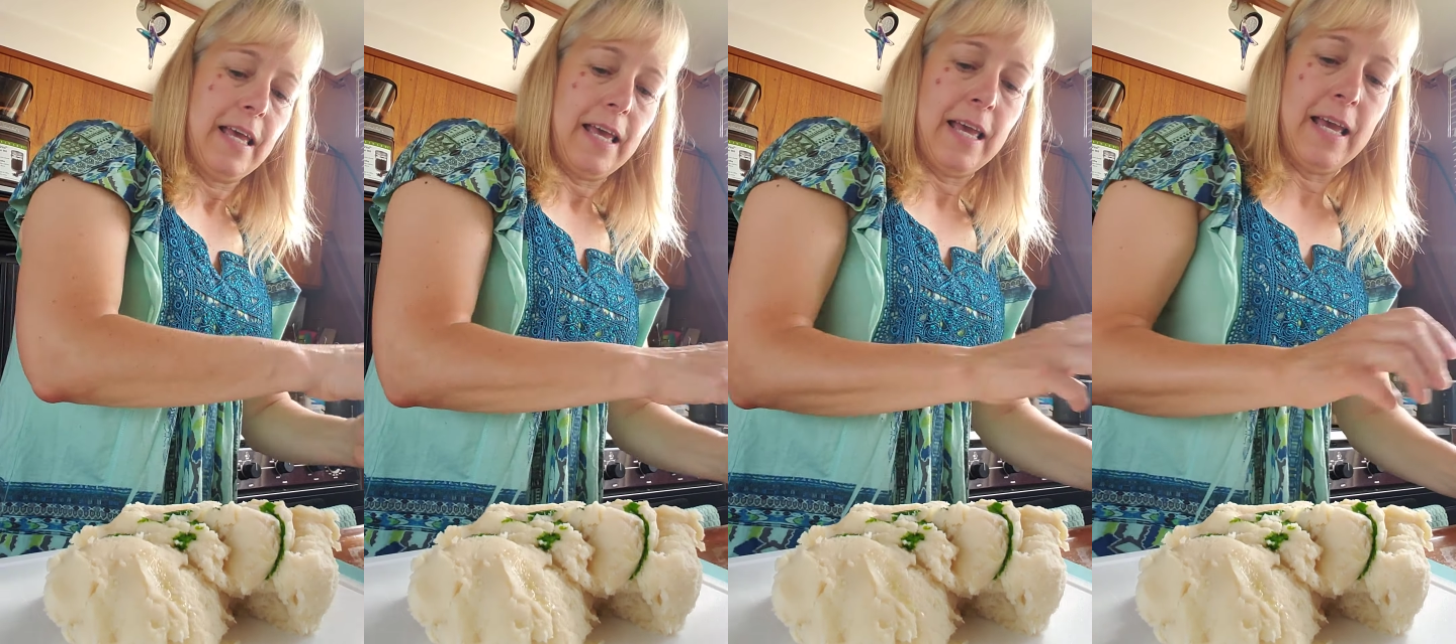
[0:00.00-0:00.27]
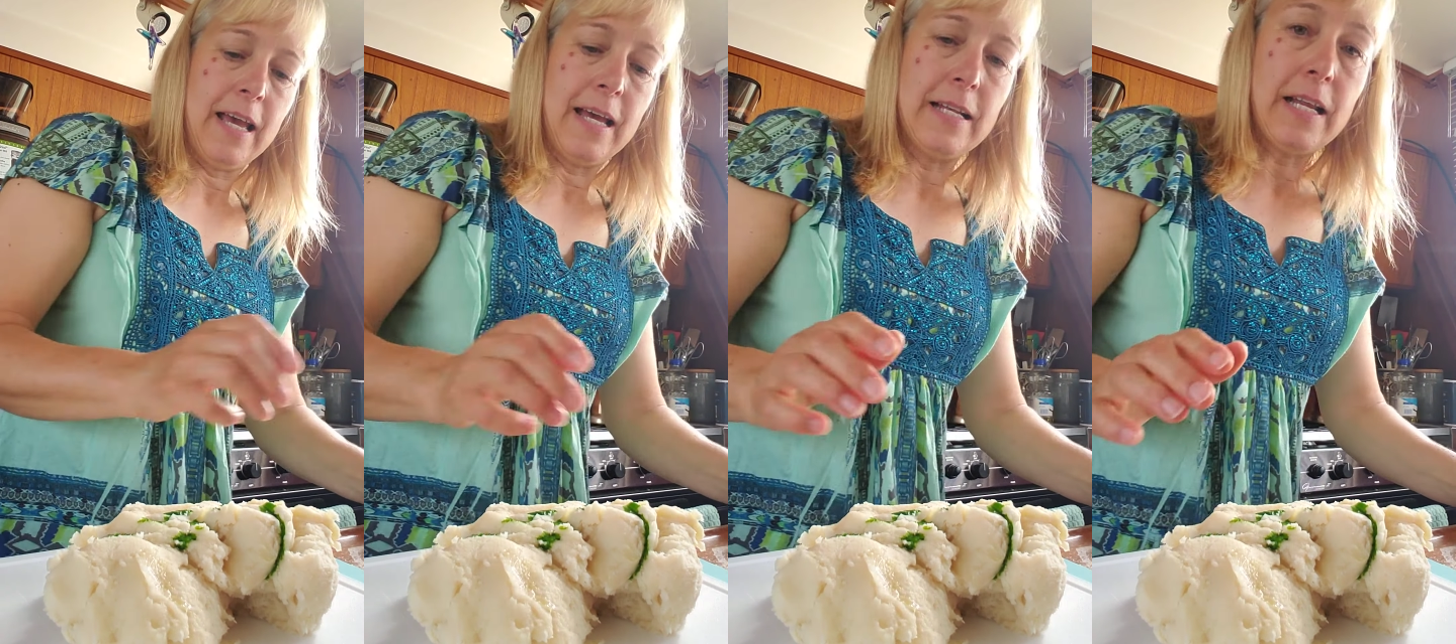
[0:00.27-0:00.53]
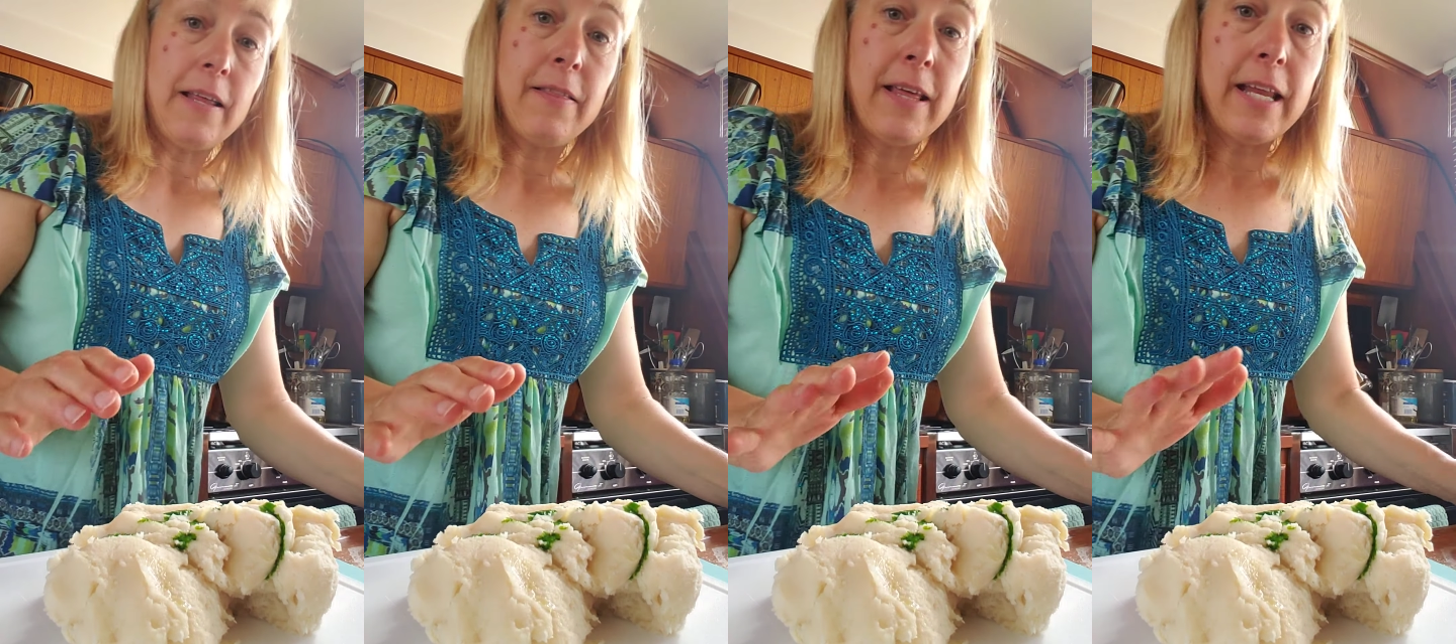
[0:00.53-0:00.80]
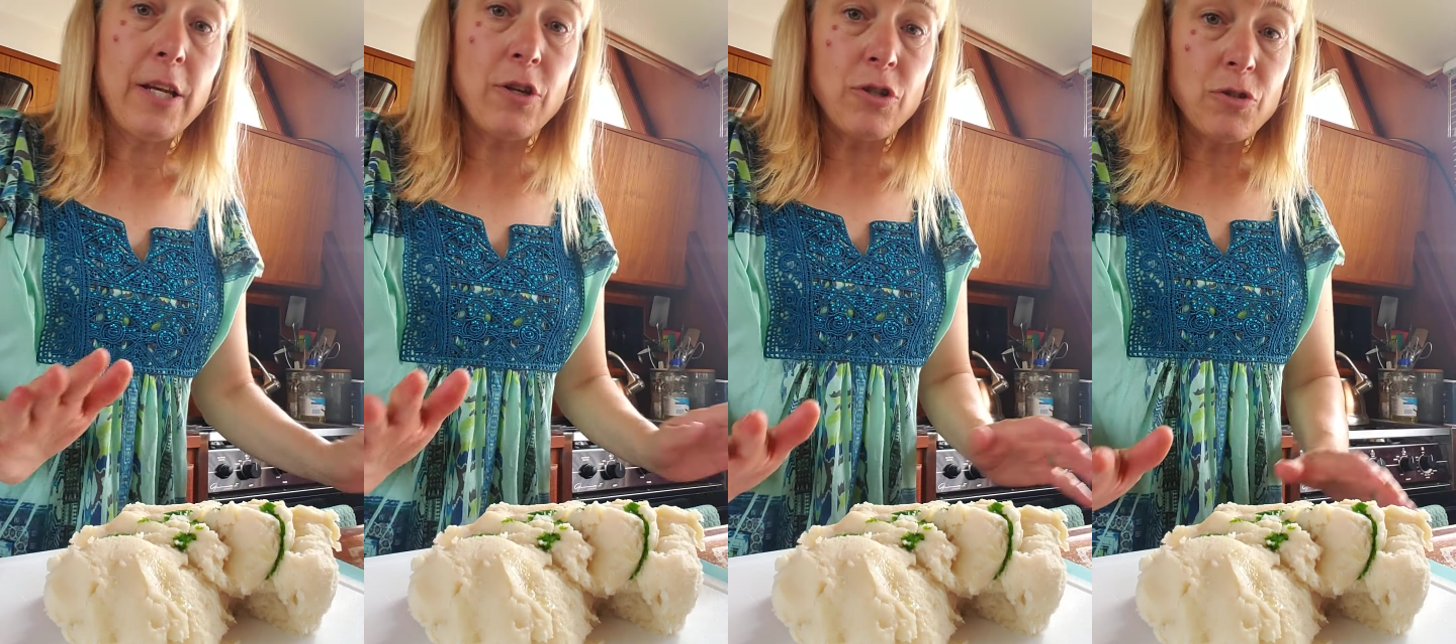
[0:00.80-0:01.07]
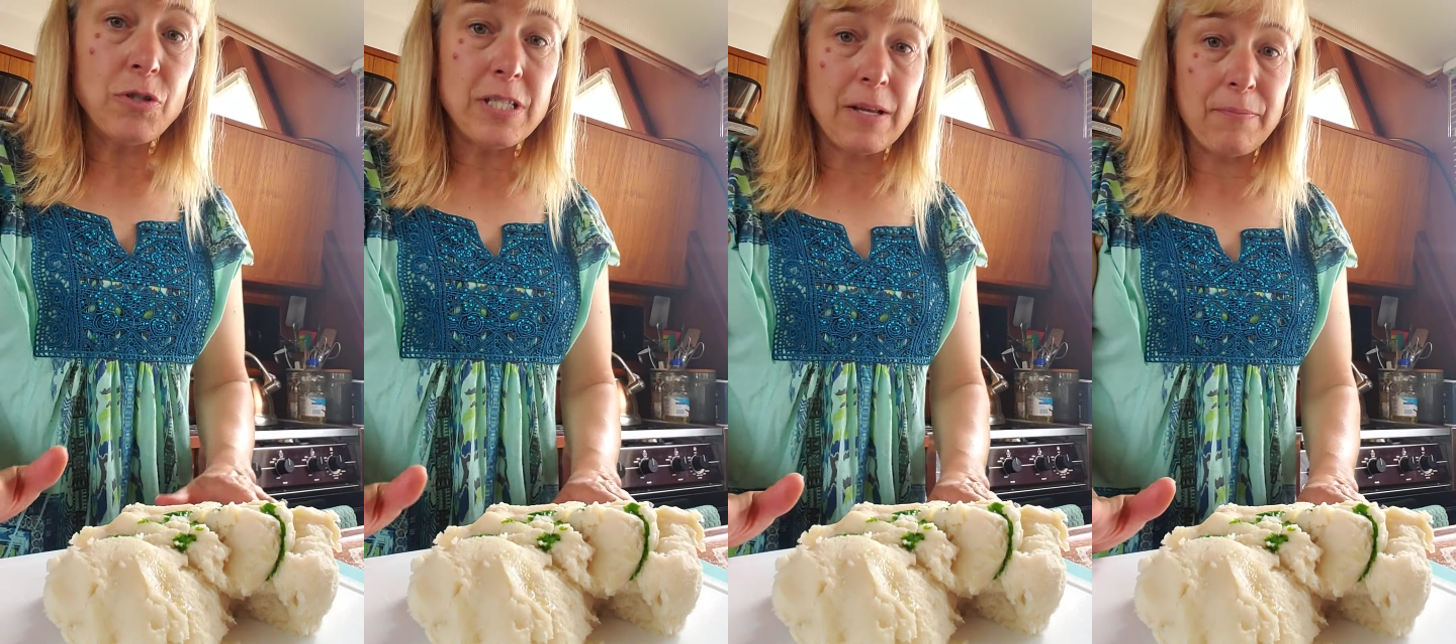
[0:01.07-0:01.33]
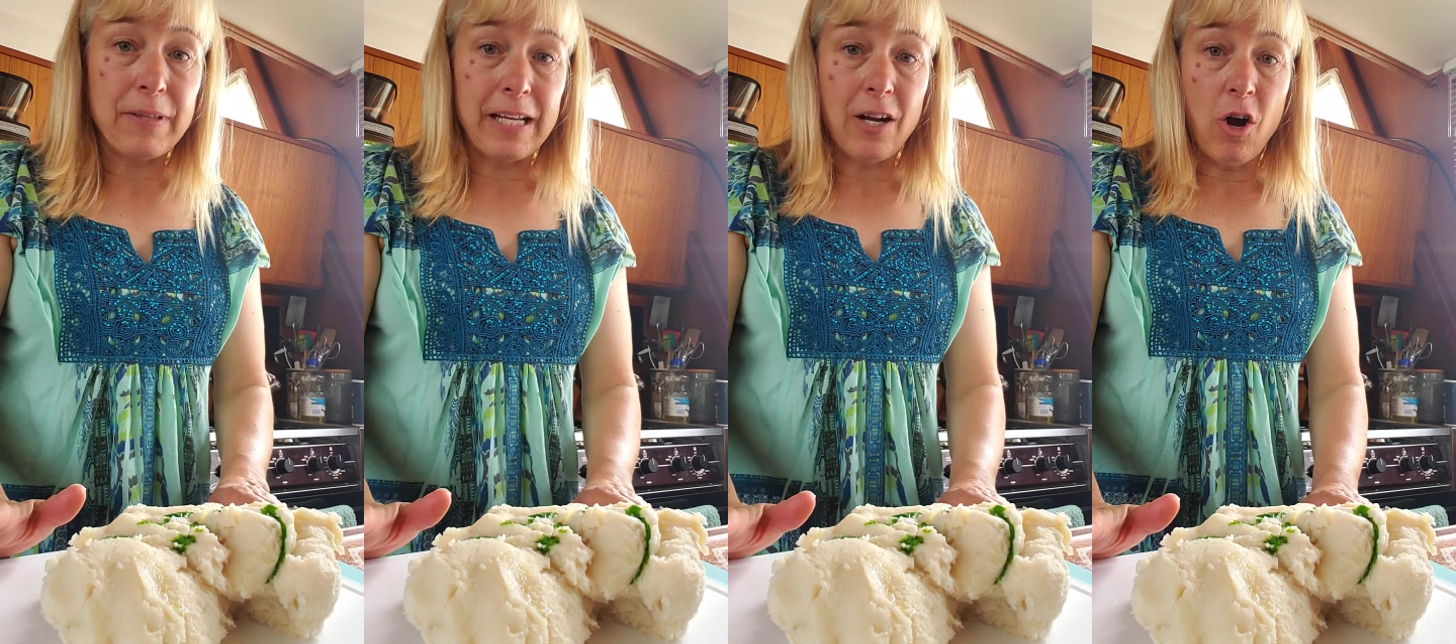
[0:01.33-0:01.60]
And then you do
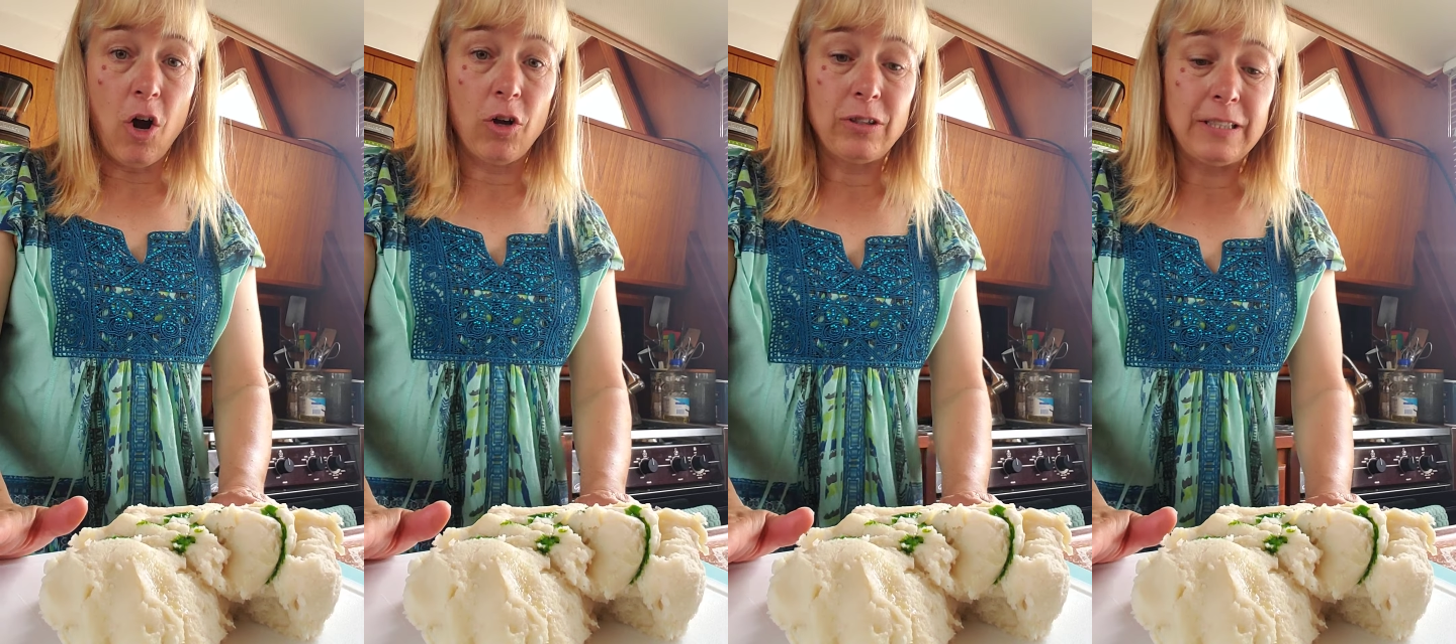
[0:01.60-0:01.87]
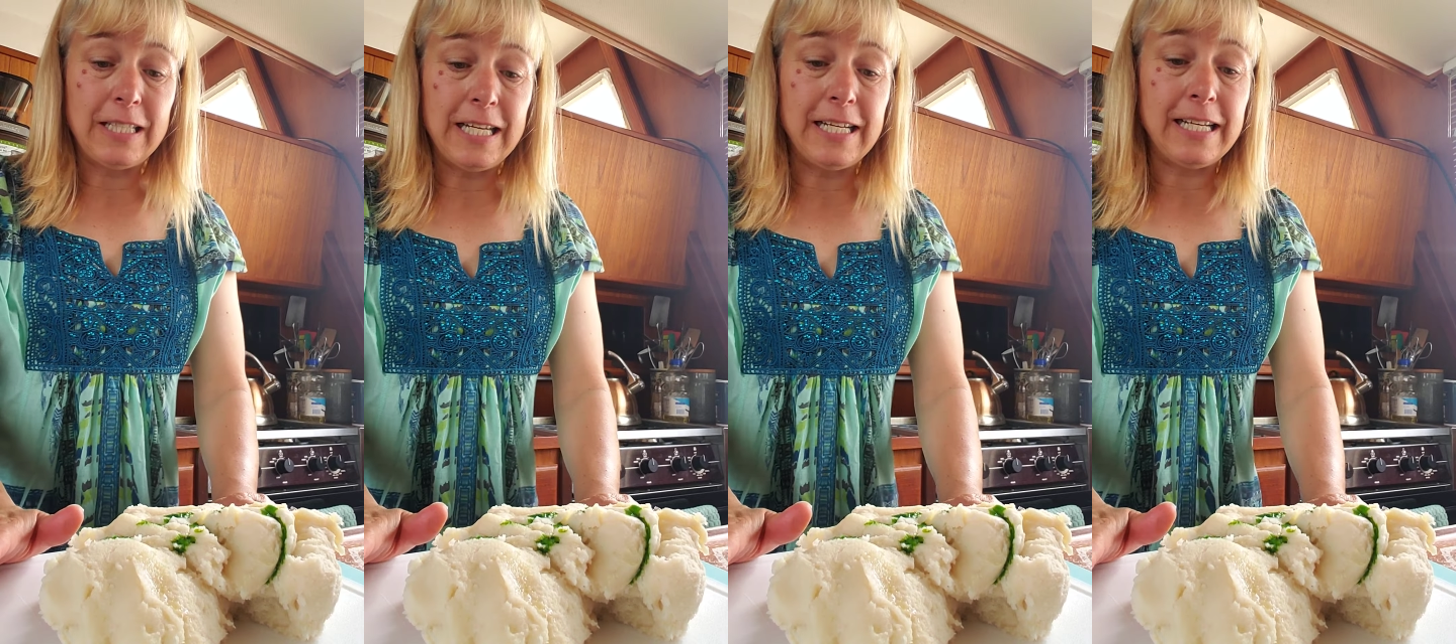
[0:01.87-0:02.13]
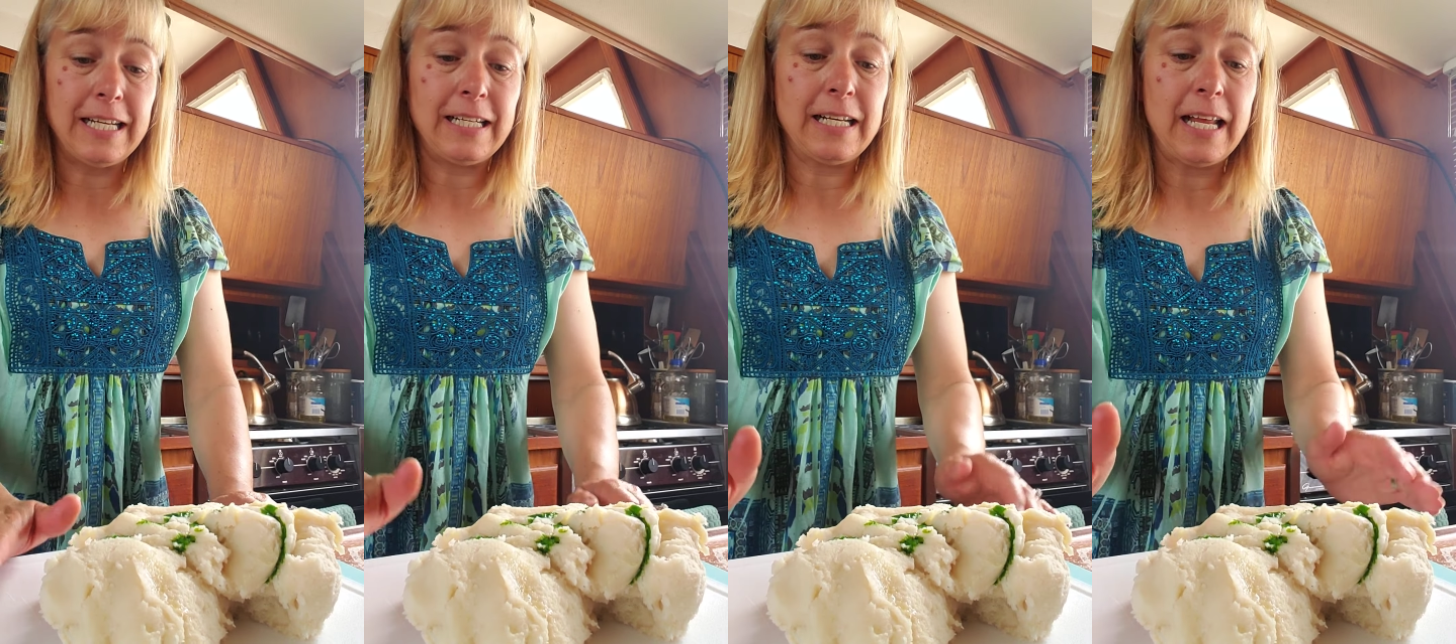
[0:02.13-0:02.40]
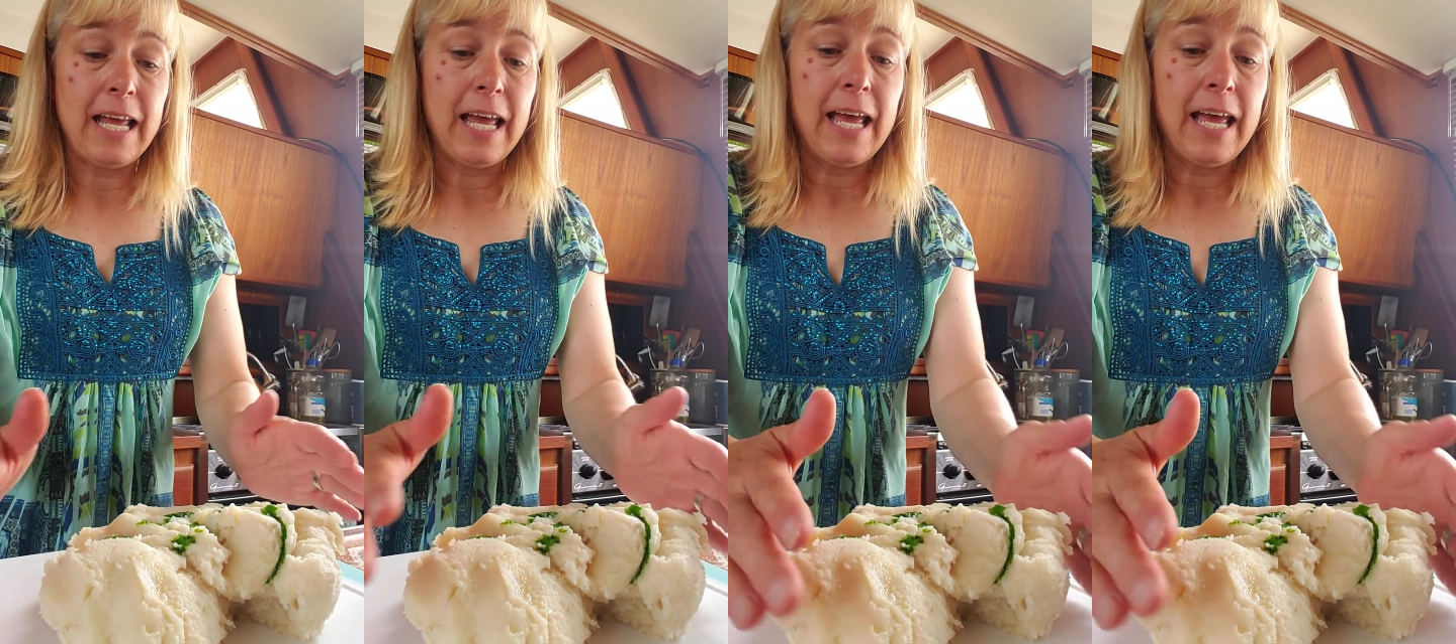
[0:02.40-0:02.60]
something called kneading,